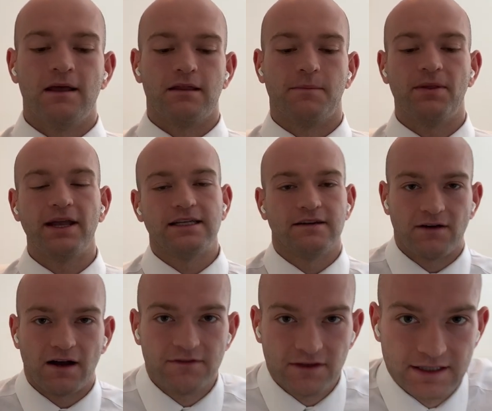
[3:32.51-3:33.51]
The plaintiff
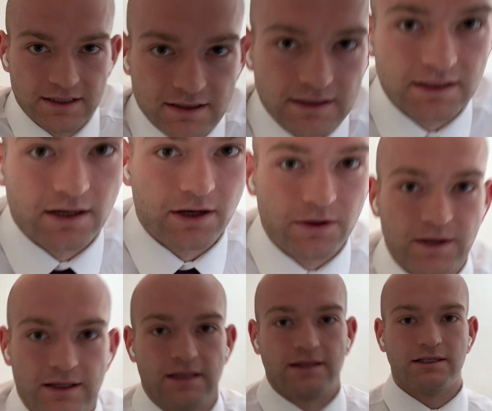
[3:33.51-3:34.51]
obviously is
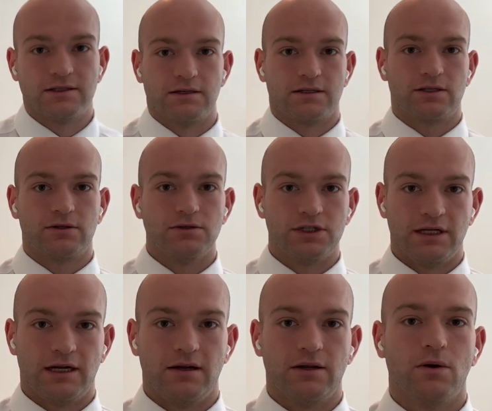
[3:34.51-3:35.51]
arguing that these are
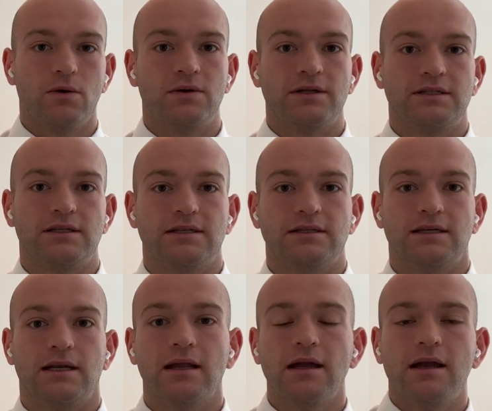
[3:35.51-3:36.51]
exclusionary ordinances
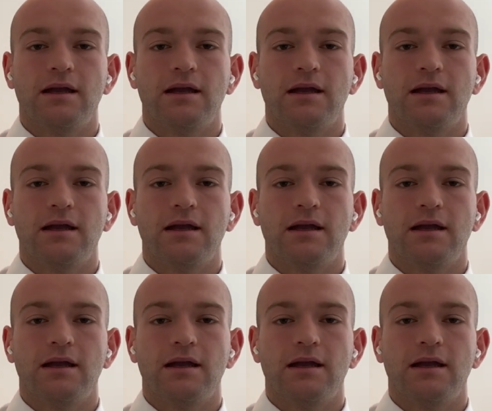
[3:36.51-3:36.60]
and,